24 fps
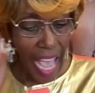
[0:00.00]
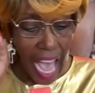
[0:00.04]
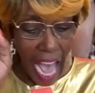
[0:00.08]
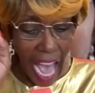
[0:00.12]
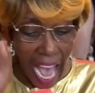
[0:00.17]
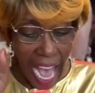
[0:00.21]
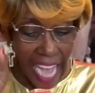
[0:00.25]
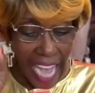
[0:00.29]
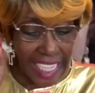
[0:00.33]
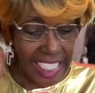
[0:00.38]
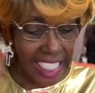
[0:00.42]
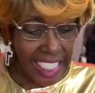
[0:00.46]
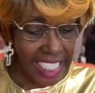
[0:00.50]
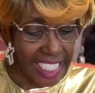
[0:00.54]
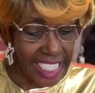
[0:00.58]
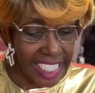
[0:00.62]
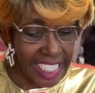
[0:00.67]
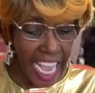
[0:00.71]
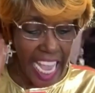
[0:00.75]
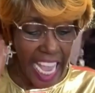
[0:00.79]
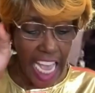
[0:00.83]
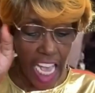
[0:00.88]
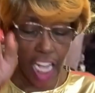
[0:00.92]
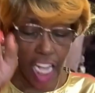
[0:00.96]
I
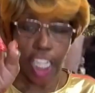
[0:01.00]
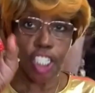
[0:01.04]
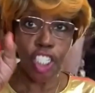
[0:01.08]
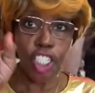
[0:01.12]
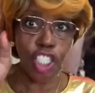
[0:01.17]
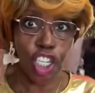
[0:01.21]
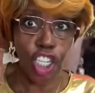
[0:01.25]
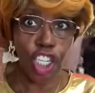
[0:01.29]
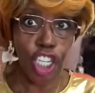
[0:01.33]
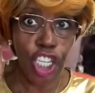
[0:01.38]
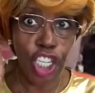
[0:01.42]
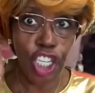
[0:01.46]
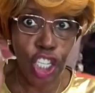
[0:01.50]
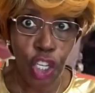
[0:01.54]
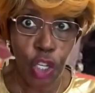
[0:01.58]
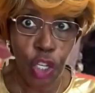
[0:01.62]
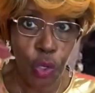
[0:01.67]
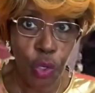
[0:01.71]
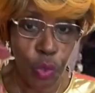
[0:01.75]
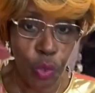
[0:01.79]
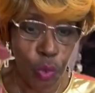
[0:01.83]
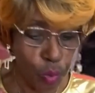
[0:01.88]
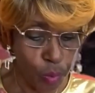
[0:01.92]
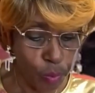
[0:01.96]
say unto
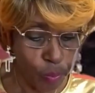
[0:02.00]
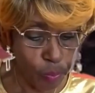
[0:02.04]
you,